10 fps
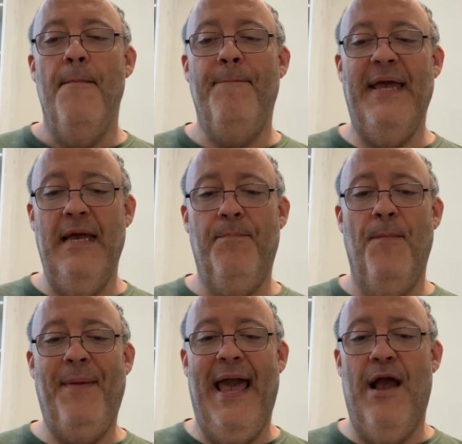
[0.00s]
being
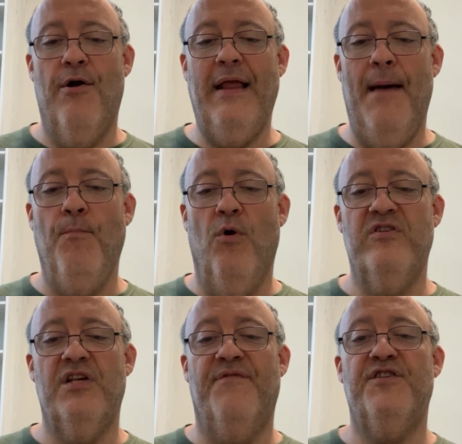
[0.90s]
prepared and more
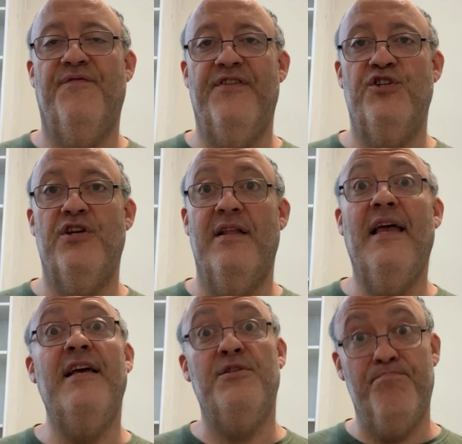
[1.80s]

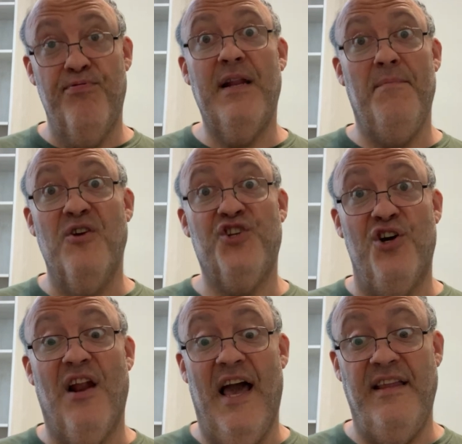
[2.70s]
self-sufficient is pretty much a
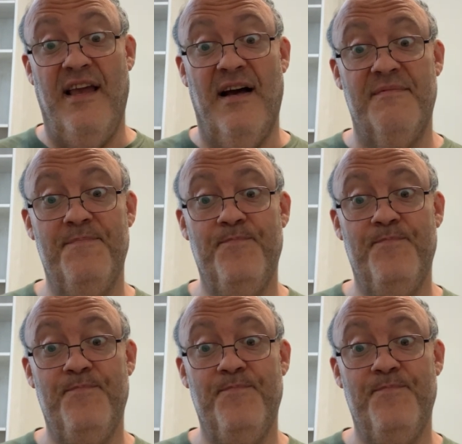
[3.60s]
good idea.